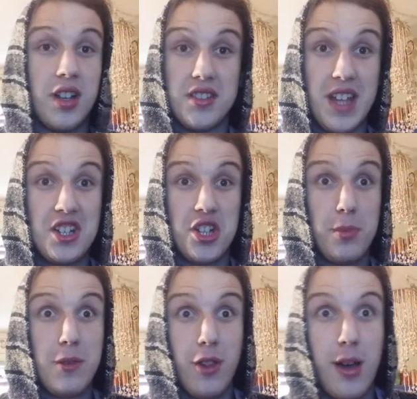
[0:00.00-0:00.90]
cause that shit
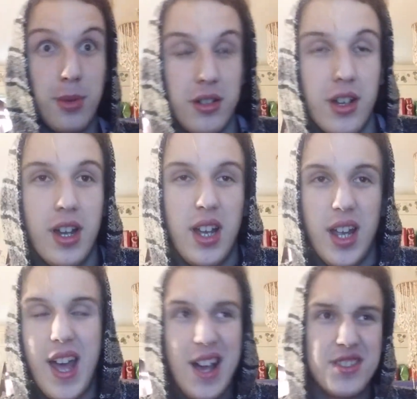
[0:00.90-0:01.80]
be floppin',
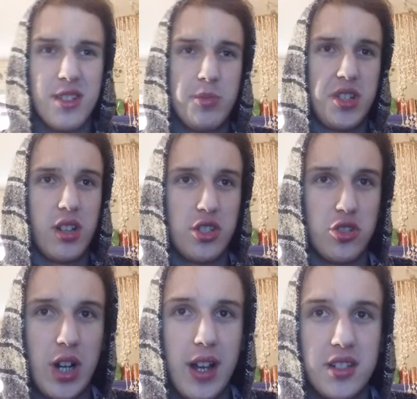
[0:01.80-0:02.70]
it has some solid
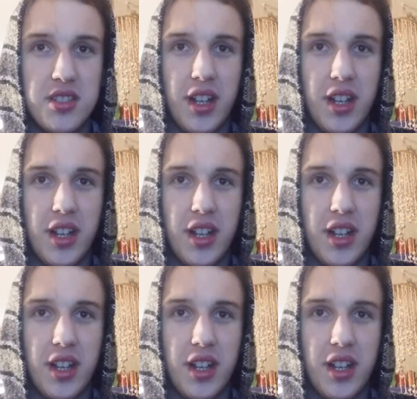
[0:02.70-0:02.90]
tracks.